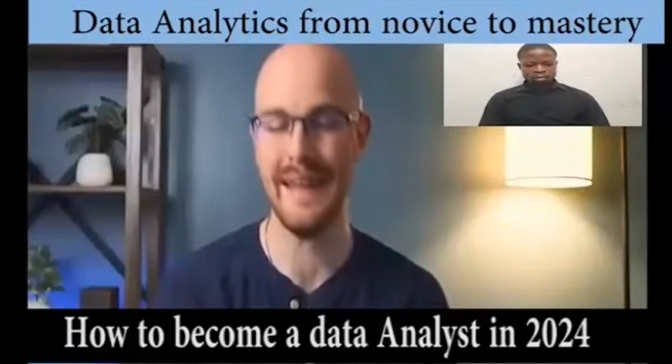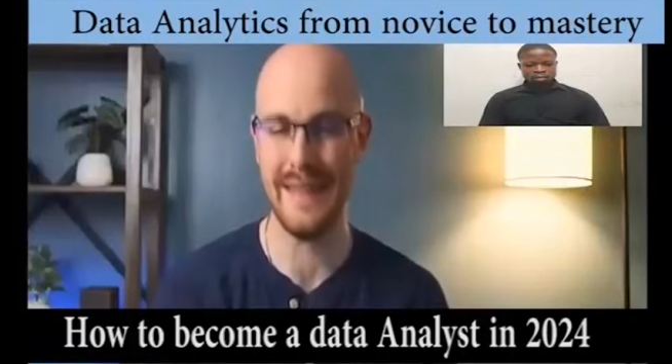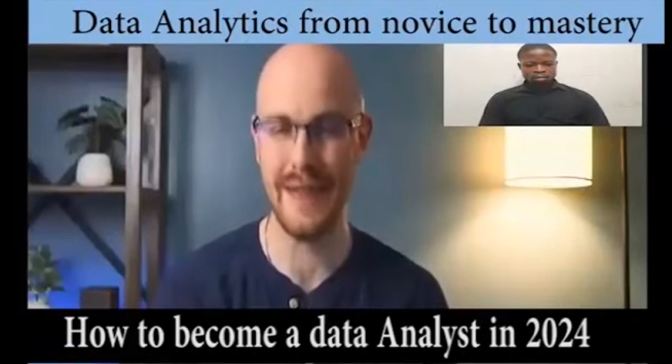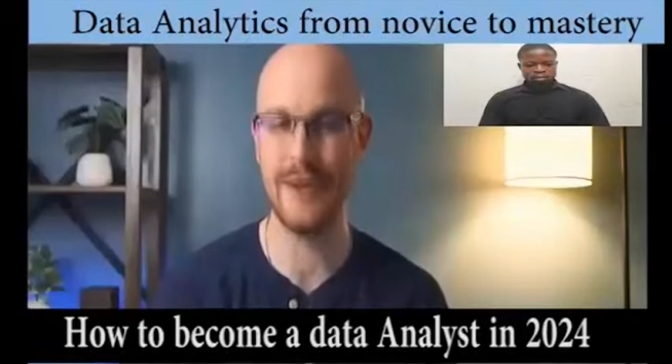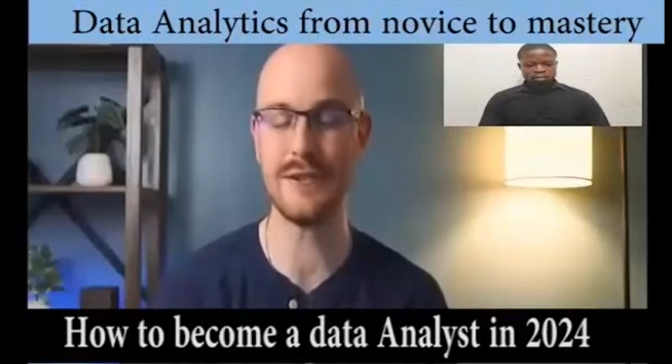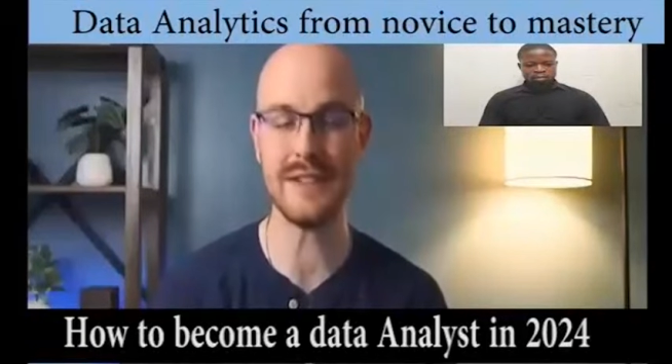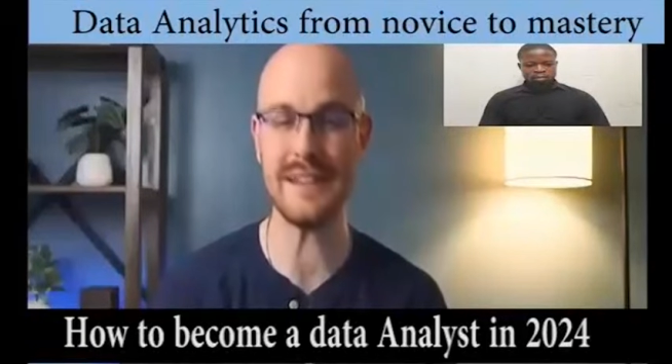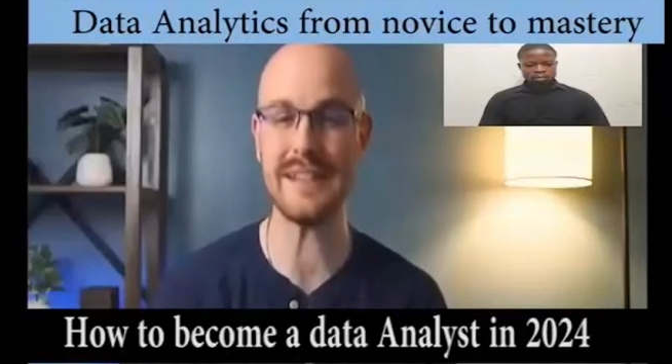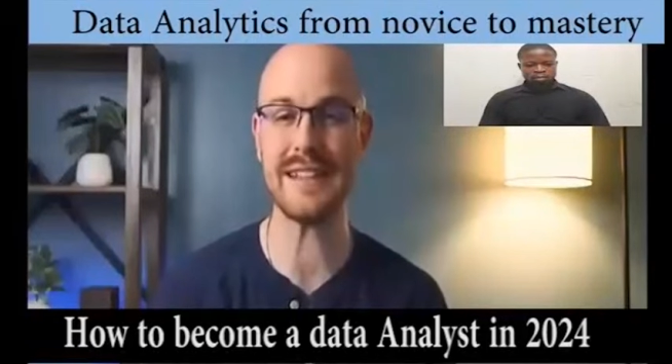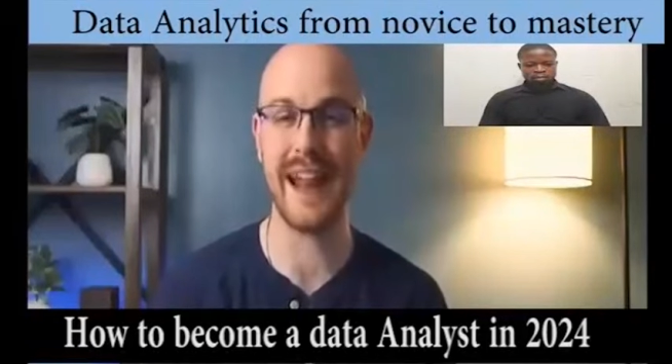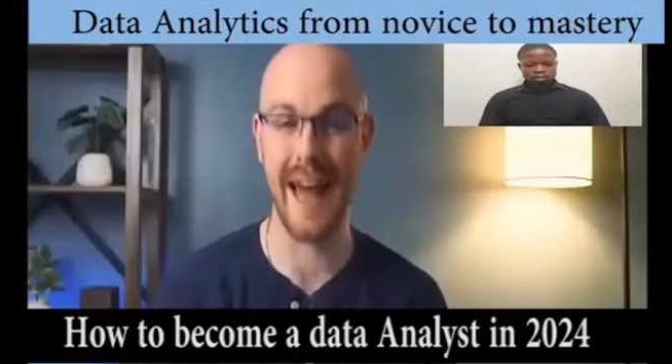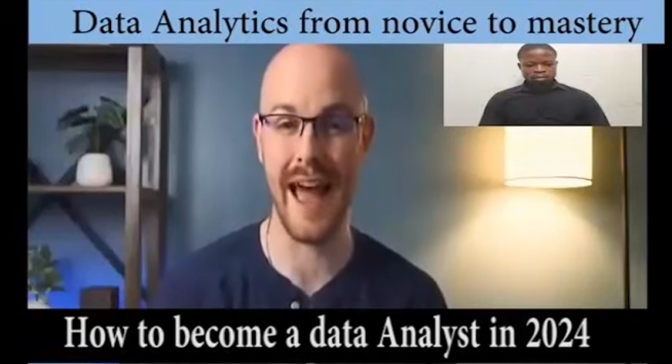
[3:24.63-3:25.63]
That usually
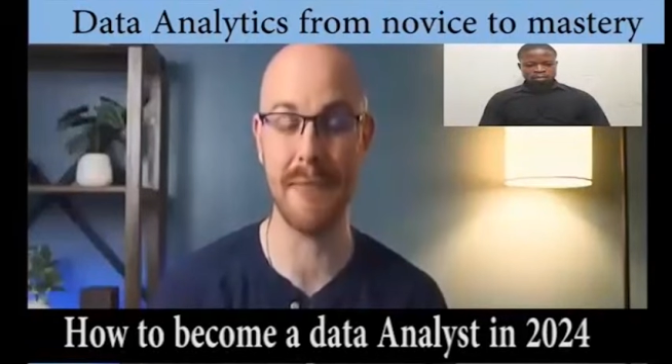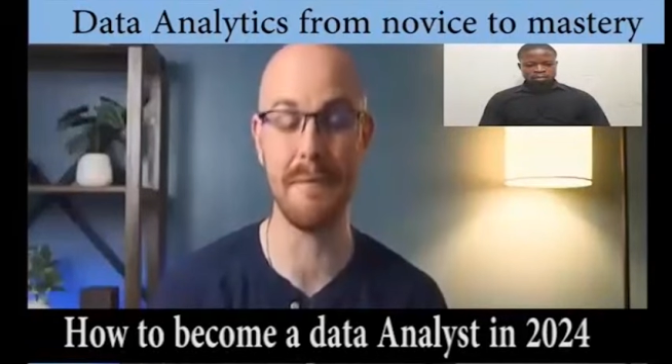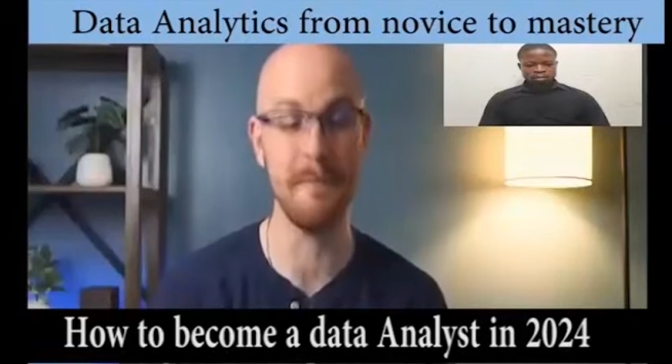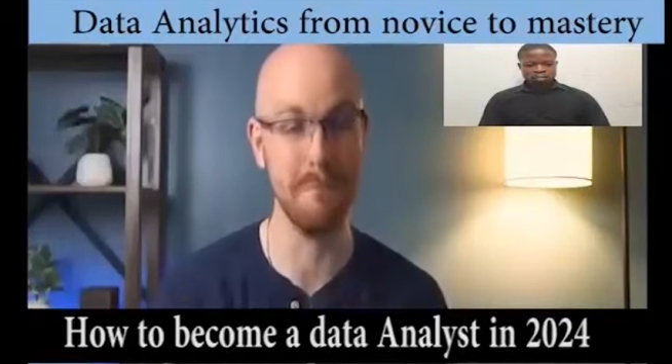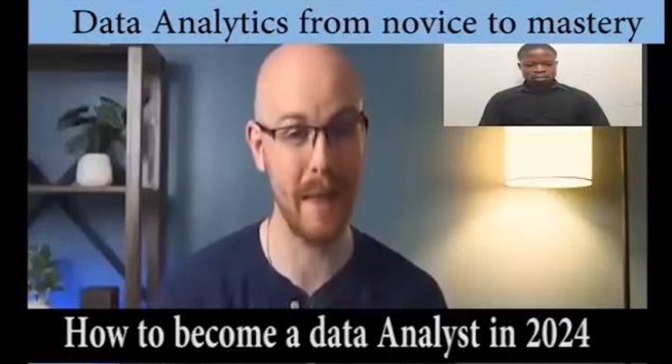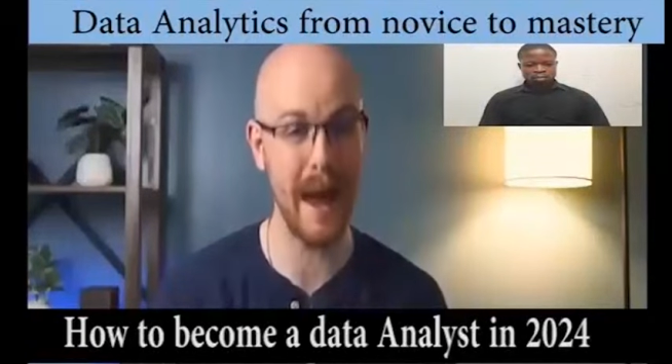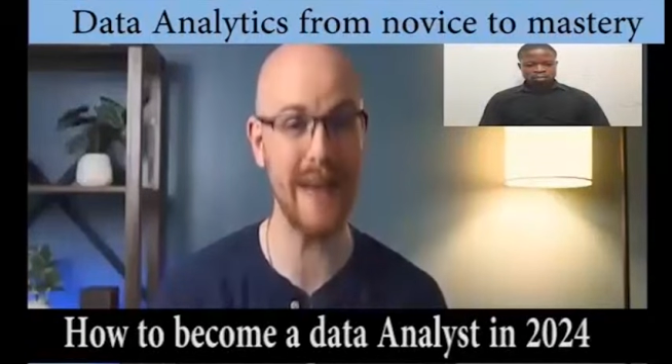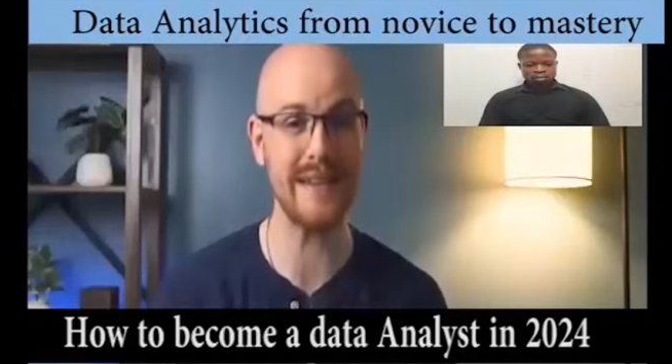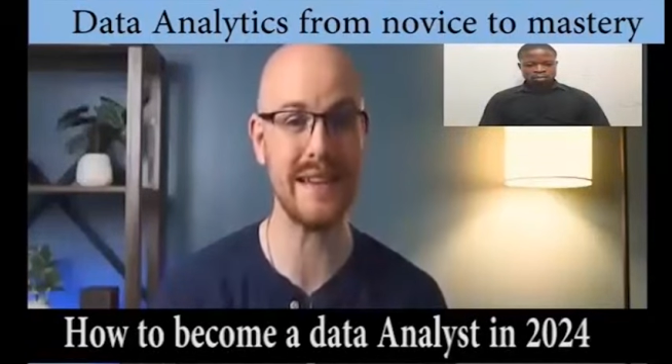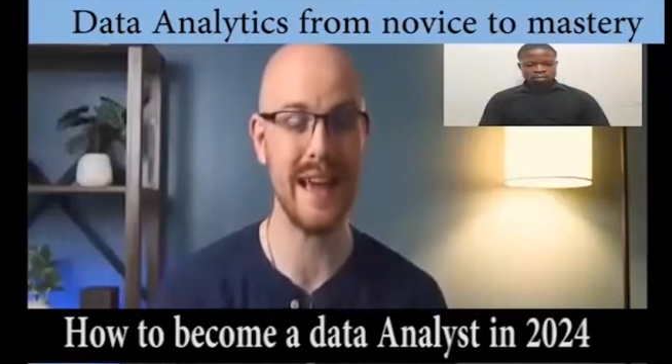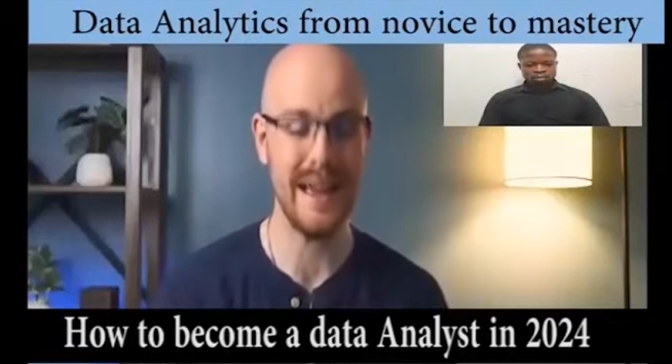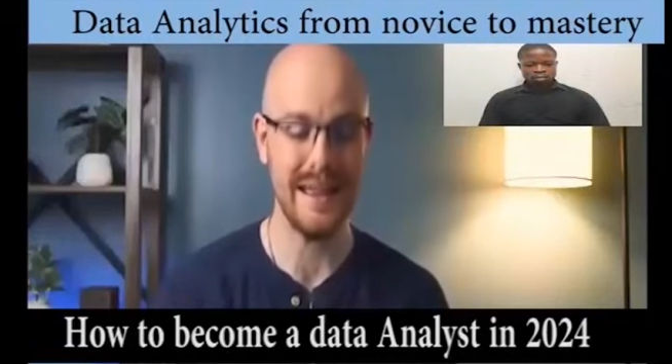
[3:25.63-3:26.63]
does not happen, but